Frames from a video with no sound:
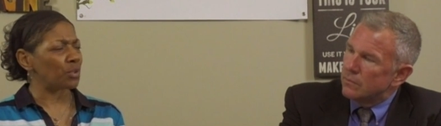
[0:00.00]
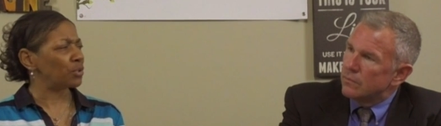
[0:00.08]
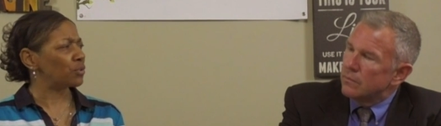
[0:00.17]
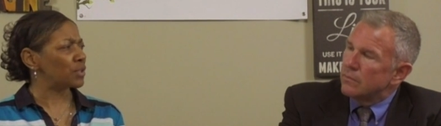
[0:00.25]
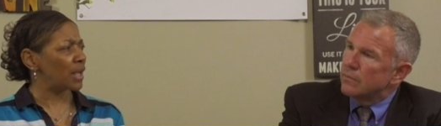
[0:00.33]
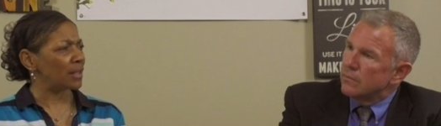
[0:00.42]
Speaker 1: and what
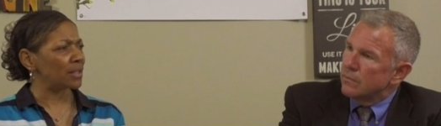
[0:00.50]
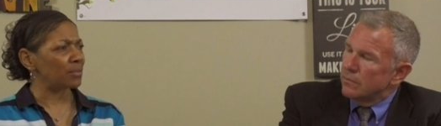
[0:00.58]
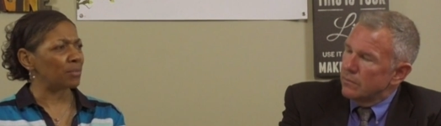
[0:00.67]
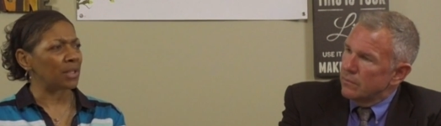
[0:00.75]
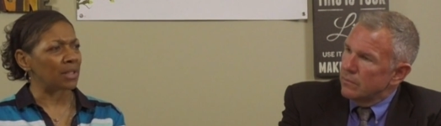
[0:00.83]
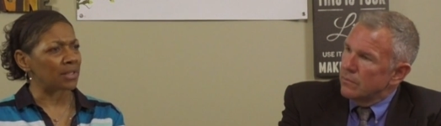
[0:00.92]
you're
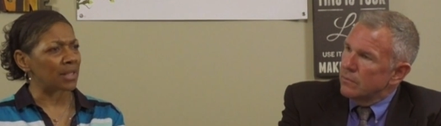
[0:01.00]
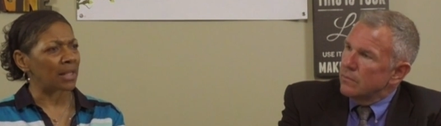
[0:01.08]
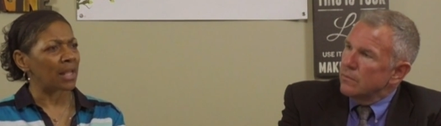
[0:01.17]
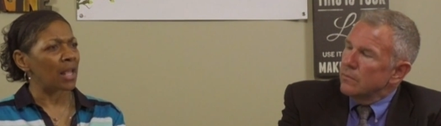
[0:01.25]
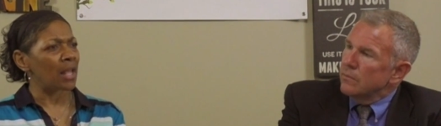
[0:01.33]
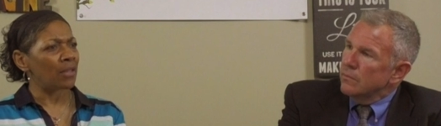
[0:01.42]
telling me is
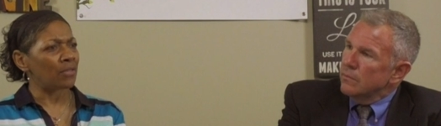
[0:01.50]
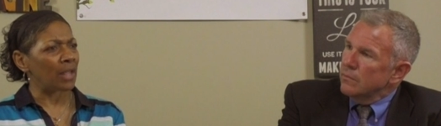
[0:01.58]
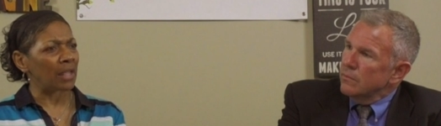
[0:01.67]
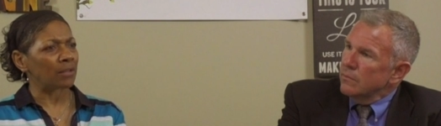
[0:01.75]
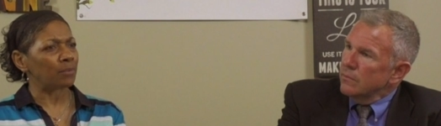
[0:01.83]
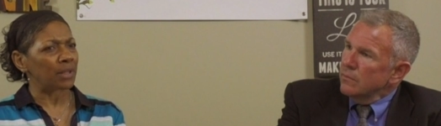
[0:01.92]
that
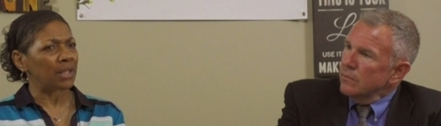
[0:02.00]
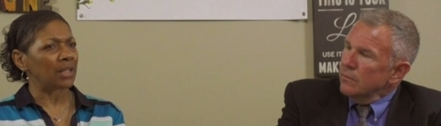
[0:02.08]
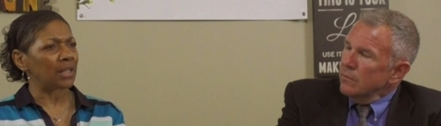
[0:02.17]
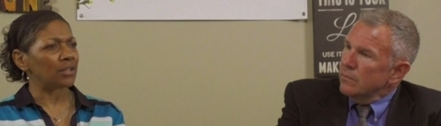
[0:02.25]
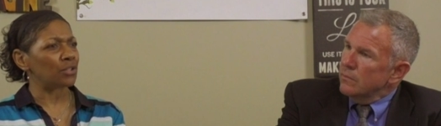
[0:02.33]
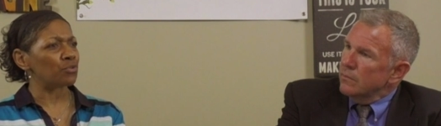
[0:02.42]
they could be
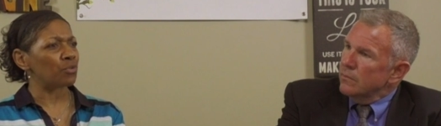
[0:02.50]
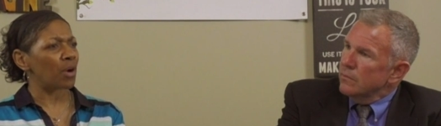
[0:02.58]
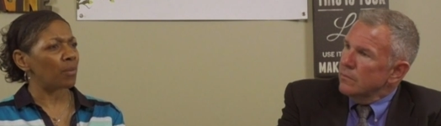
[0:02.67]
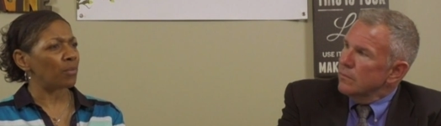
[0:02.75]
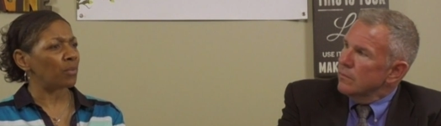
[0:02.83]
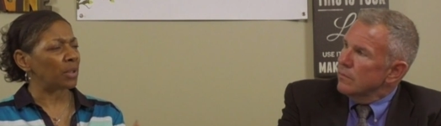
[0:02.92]
getting into
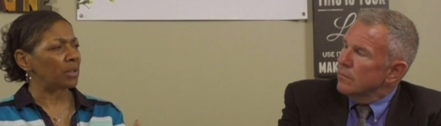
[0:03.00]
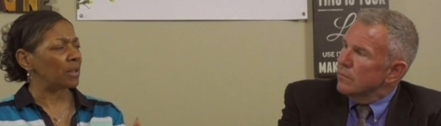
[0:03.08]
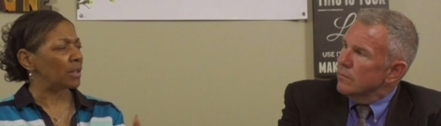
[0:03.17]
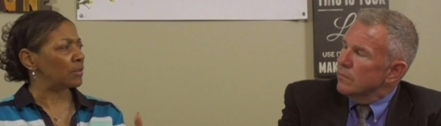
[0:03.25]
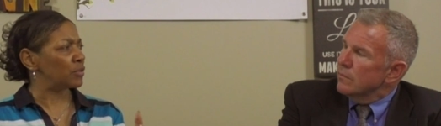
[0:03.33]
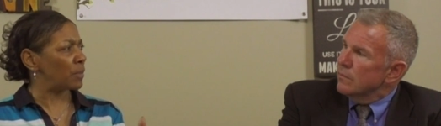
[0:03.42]
trouble
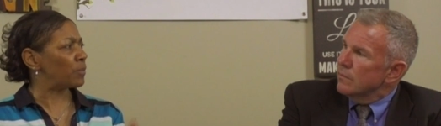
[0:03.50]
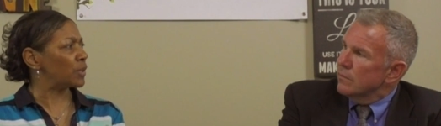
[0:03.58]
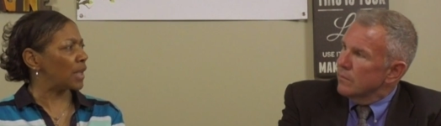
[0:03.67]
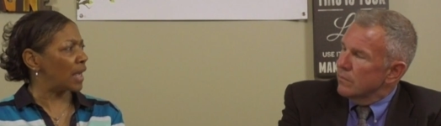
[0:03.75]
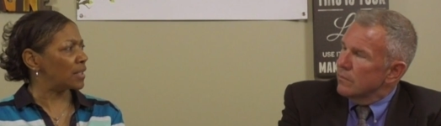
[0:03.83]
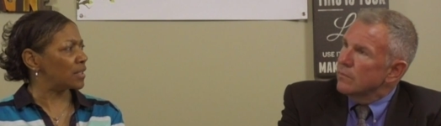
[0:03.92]
and, and
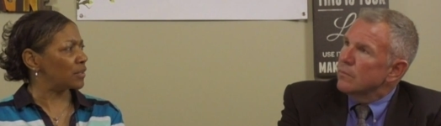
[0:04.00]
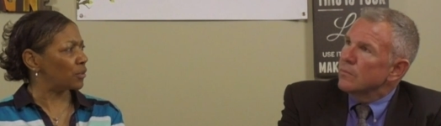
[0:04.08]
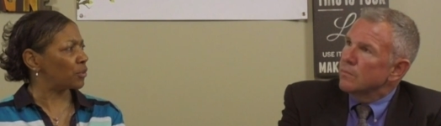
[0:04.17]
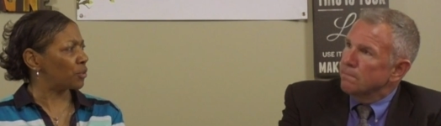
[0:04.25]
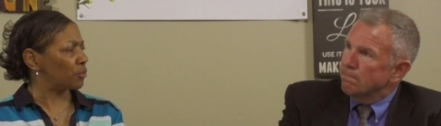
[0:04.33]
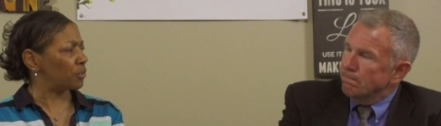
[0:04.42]
jeopardizing
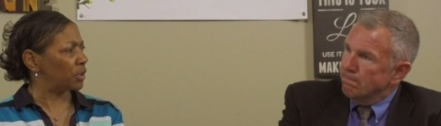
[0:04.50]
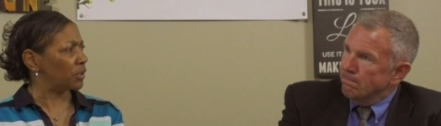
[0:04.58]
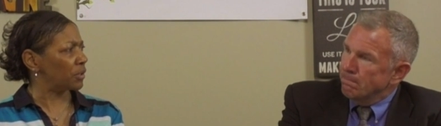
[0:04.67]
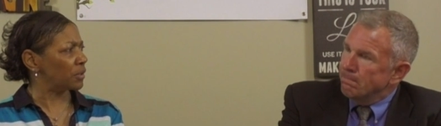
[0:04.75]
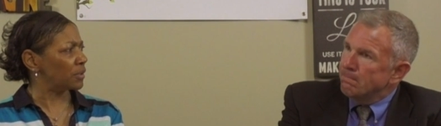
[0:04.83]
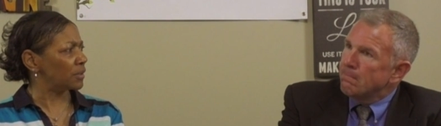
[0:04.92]
their
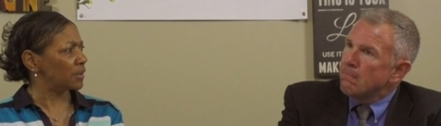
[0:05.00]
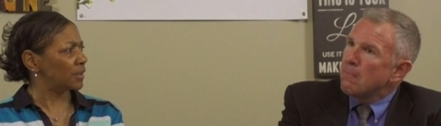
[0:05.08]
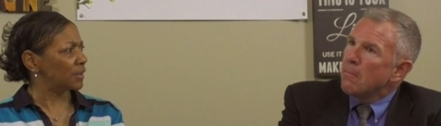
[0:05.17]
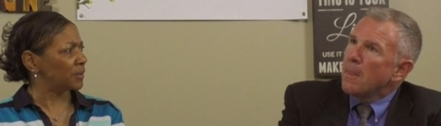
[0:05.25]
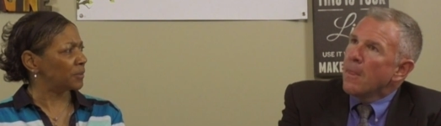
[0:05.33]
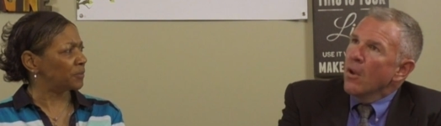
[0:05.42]
career. Mm.
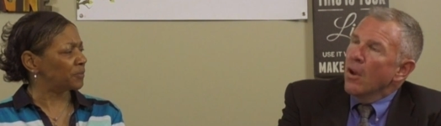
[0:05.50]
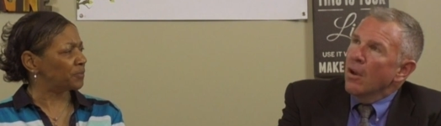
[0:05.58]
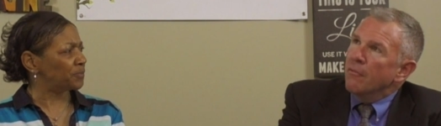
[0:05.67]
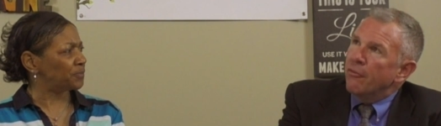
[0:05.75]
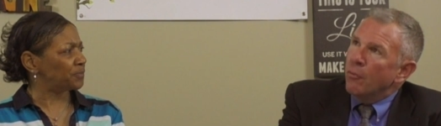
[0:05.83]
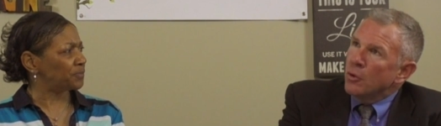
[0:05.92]

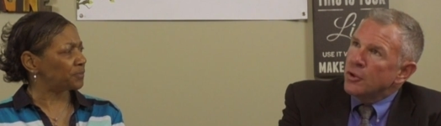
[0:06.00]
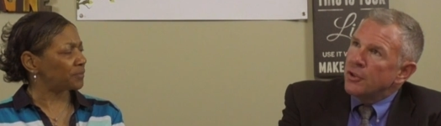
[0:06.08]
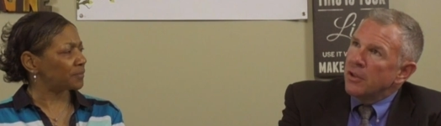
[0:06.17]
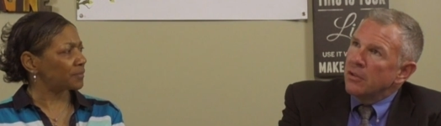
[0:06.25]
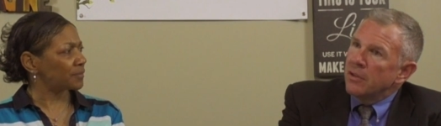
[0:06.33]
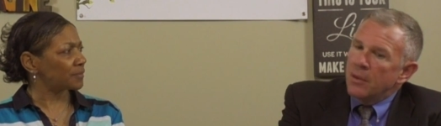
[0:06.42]

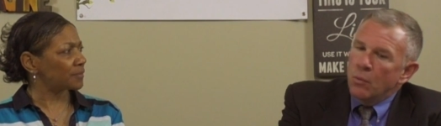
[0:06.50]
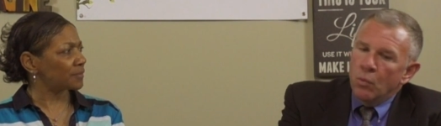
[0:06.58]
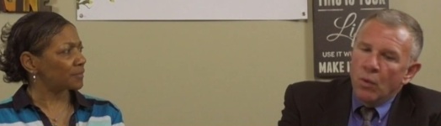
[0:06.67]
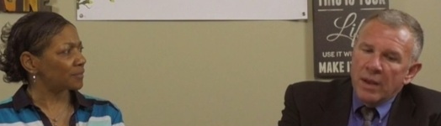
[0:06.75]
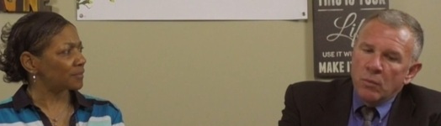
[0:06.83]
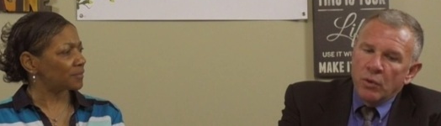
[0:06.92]
Speaker 2: Unfortunately,
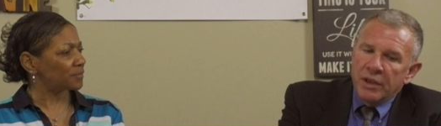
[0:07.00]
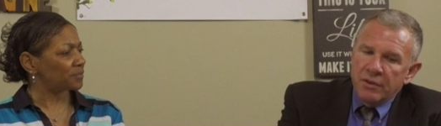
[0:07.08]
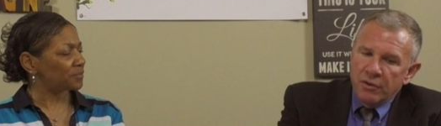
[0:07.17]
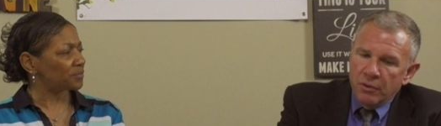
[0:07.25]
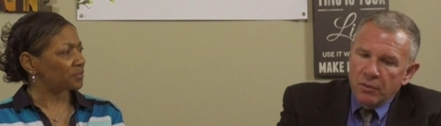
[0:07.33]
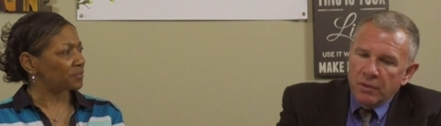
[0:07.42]
when we
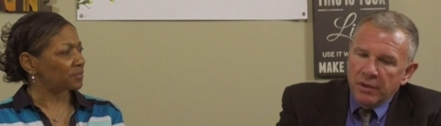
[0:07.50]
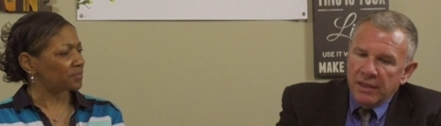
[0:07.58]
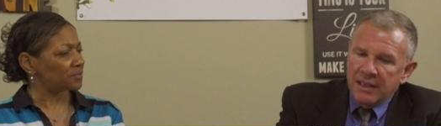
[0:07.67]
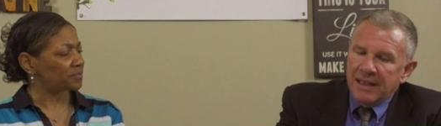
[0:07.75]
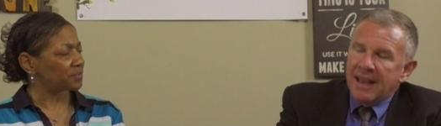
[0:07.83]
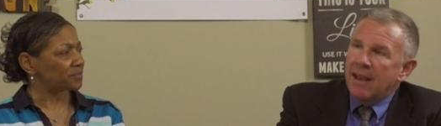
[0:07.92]
do
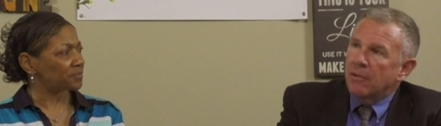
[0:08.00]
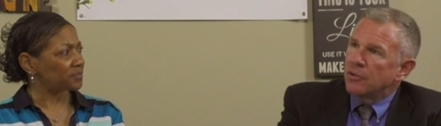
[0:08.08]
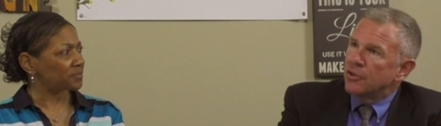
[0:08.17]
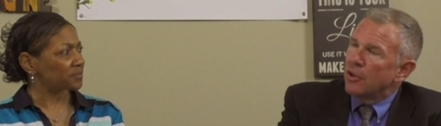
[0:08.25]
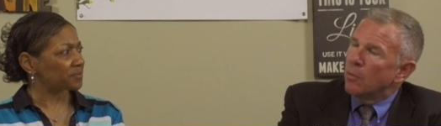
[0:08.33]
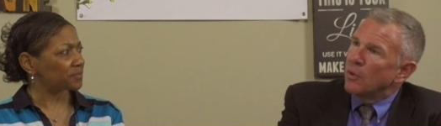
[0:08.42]

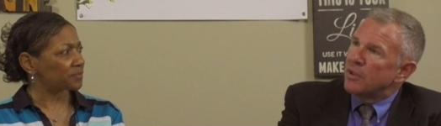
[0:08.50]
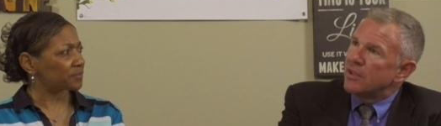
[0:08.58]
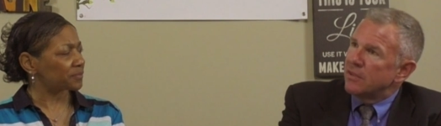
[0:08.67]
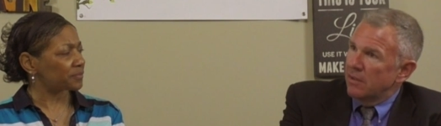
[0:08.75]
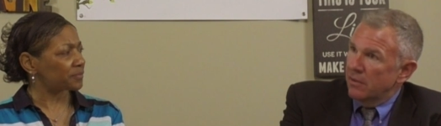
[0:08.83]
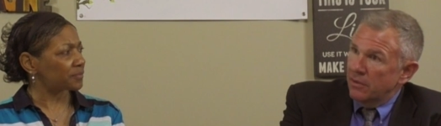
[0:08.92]
encounter
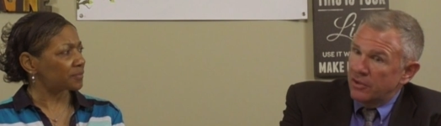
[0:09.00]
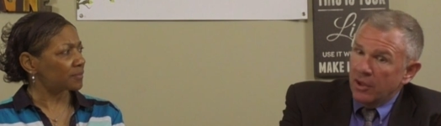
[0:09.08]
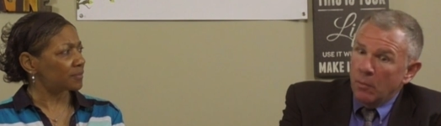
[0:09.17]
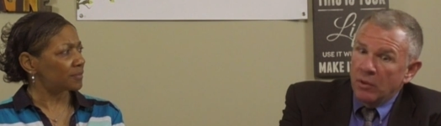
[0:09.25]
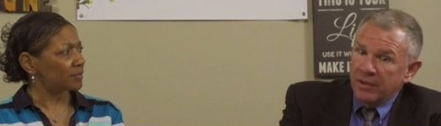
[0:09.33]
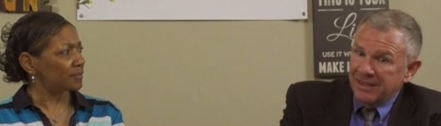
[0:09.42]
someone's
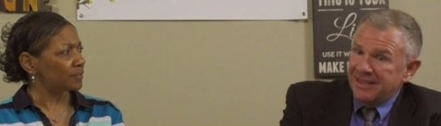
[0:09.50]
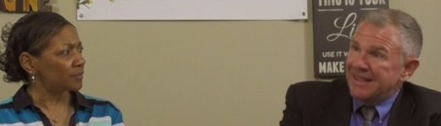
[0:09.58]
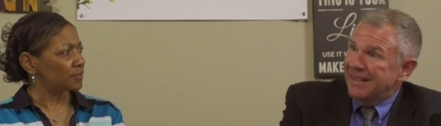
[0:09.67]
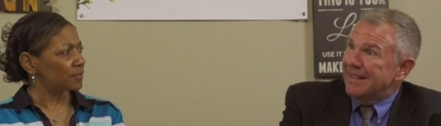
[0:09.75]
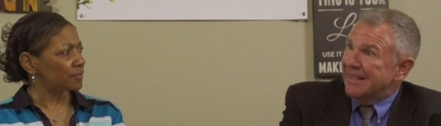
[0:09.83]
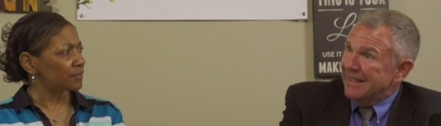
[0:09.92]
someone that's
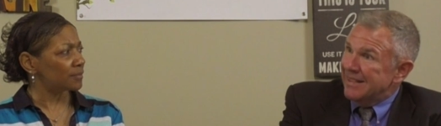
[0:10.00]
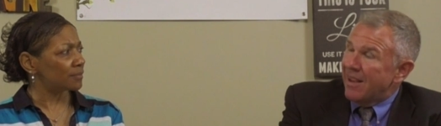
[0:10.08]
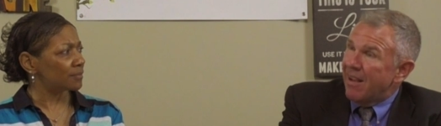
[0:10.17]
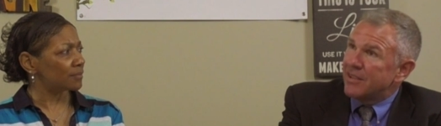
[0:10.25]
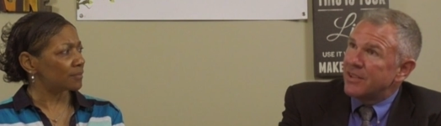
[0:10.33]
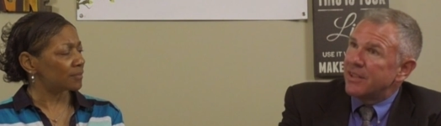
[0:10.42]

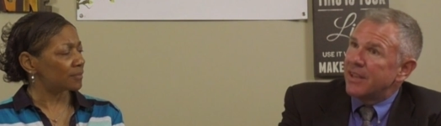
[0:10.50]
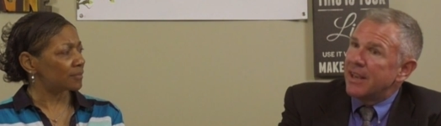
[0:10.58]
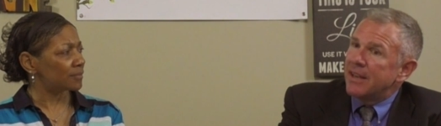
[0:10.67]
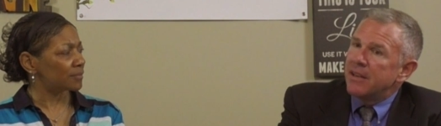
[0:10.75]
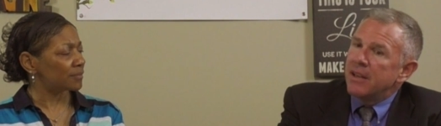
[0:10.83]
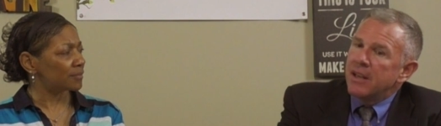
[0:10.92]

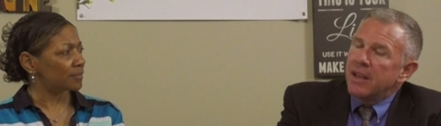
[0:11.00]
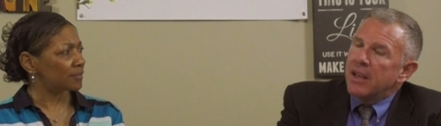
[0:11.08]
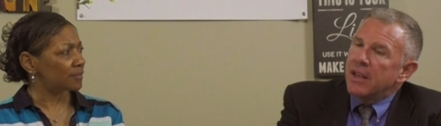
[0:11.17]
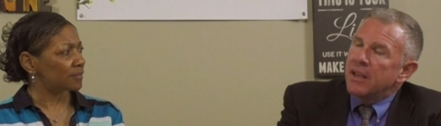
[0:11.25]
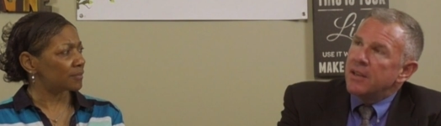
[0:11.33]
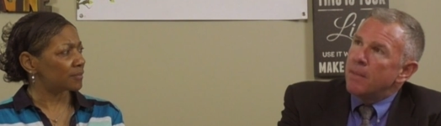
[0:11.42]
intoxicated,
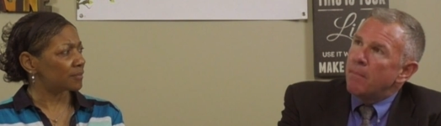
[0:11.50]
it